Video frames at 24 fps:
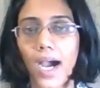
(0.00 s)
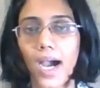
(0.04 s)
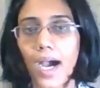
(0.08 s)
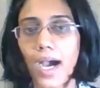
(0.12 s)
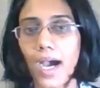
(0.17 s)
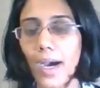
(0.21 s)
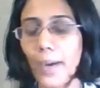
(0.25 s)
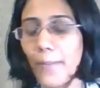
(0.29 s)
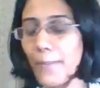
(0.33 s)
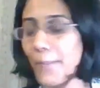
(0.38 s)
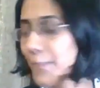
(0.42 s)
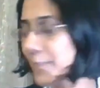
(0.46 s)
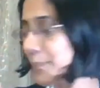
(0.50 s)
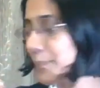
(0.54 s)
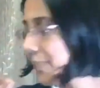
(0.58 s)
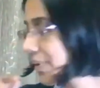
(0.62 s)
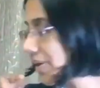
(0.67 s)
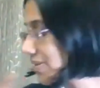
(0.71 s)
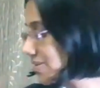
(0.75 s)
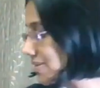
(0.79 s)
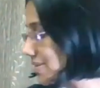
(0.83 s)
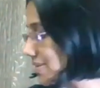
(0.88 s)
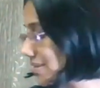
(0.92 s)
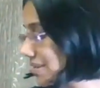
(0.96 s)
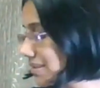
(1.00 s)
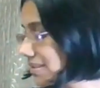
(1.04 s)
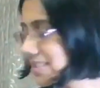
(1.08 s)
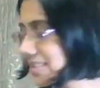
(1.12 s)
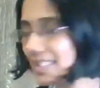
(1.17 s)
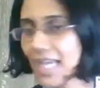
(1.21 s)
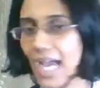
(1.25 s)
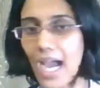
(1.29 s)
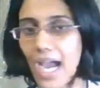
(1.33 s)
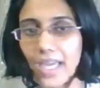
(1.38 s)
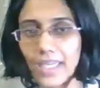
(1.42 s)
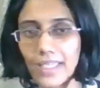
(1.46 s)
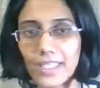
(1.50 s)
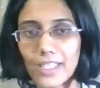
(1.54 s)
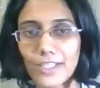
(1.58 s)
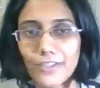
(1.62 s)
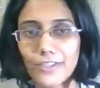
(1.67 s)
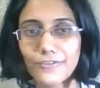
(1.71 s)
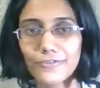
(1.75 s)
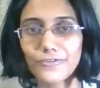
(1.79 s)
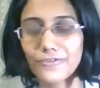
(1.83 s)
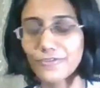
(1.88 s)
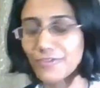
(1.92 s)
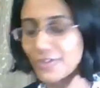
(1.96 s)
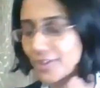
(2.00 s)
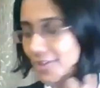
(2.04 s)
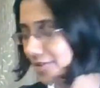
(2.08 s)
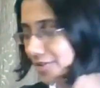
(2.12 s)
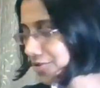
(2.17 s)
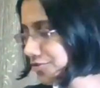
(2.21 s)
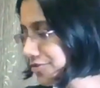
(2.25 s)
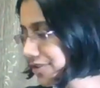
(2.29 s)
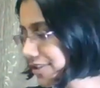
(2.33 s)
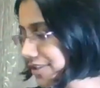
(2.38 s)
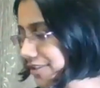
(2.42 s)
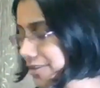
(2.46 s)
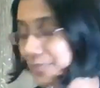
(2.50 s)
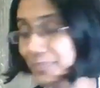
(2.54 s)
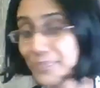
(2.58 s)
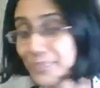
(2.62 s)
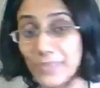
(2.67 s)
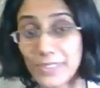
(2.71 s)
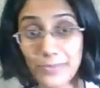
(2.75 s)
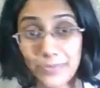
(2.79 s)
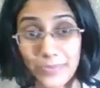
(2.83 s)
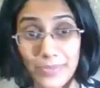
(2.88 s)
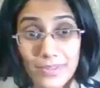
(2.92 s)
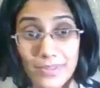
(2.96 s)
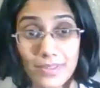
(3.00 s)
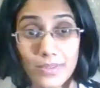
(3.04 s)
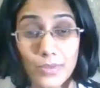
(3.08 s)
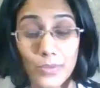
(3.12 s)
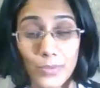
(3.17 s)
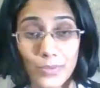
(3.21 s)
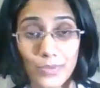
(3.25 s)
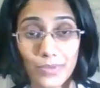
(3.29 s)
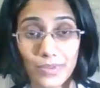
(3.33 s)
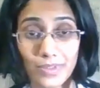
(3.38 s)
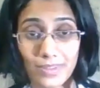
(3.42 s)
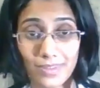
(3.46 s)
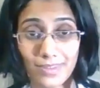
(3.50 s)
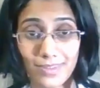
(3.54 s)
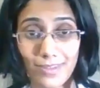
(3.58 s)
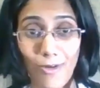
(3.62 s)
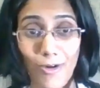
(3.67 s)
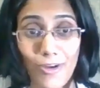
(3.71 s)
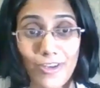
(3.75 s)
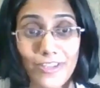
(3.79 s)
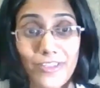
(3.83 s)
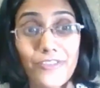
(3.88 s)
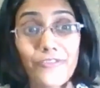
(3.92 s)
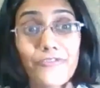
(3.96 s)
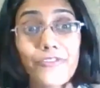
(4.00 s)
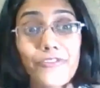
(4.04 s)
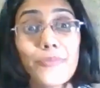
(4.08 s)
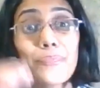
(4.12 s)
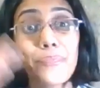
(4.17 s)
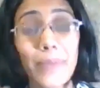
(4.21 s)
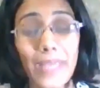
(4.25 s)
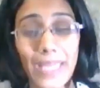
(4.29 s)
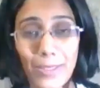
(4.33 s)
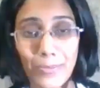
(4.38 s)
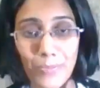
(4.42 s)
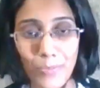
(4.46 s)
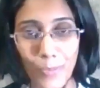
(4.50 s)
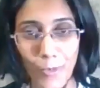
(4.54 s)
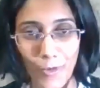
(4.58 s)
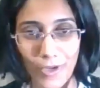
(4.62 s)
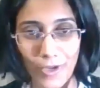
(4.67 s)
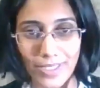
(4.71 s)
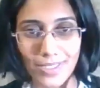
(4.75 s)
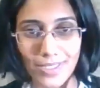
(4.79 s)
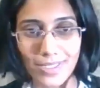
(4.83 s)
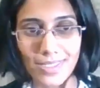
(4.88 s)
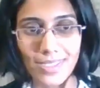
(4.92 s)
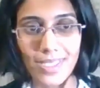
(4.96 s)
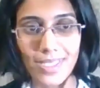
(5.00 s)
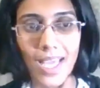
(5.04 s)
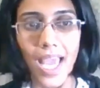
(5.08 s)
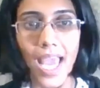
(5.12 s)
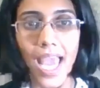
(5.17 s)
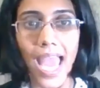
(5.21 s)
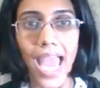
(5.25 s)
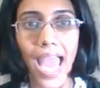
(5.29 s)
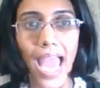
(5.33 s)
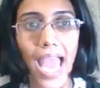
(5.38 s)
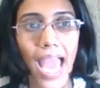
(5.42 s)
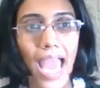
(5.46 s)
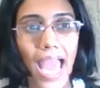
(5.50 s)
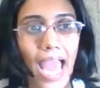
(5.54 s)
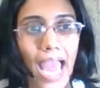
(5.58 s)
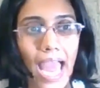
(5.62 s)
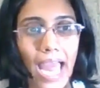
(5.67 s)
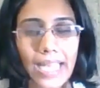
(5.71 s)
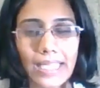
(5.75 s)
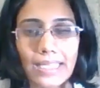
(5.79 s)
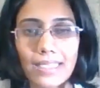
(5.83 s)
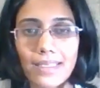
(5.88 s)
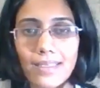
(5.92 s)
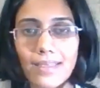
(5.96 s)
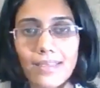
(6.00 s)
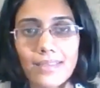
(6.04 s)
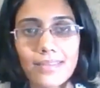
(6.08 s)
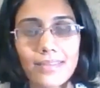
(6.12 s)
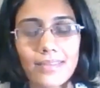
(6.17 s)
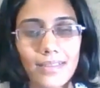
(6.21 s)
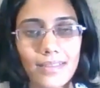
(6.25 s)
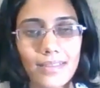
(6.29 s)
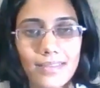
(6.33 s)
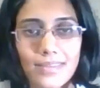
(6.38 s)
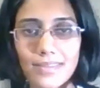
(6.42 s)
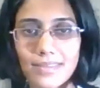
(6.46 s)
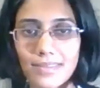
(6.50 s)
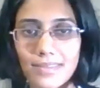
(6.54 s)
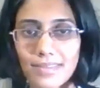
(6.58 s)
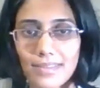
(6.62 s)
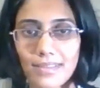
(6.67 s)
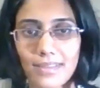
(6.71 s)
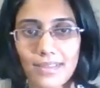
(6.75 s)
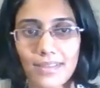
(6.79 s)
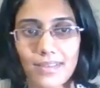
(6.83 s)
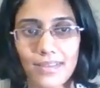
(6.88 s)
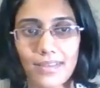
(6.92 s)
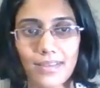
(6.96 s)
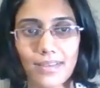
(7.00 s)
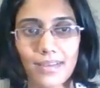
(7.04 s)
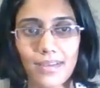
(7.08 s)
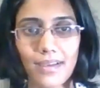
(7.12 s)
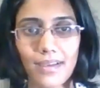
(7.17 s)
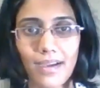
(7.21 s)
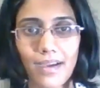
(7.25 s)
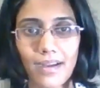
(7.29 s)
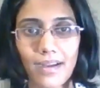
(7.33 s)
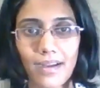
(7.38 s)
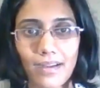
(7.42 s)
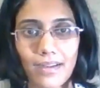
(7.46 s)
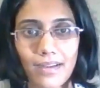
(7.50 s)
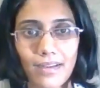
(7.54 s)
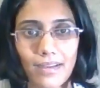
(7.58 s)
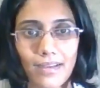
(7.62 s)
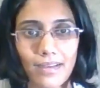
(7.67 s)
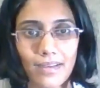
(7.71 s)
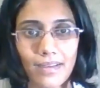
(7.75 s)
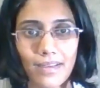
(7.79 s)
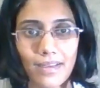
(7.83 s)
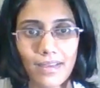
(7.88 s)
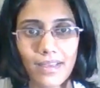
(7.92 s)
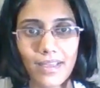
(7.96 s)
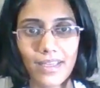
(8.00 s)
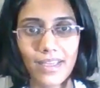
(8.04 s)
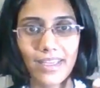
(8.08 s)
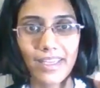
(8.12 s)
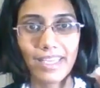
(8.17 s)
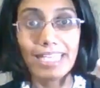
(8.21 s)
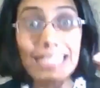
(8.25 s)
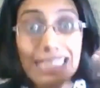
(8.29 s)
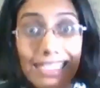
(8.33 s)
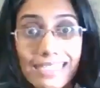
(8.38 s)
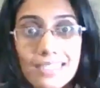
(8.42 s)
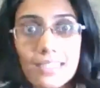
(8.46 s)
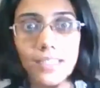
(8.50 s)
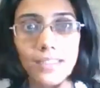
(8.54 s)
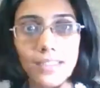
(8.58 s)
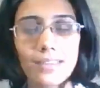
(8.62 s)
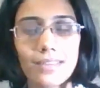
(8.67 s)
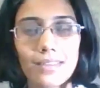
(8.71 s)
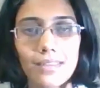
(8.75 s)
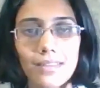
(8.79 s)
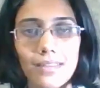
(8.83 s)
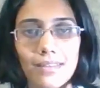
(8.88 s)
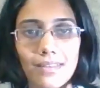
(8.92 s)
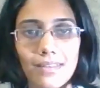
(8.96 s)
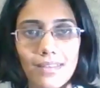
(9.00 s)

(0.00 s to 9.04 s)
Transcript: Uh, personally, I have uh, treated people uh, on different pain points and the results are instant.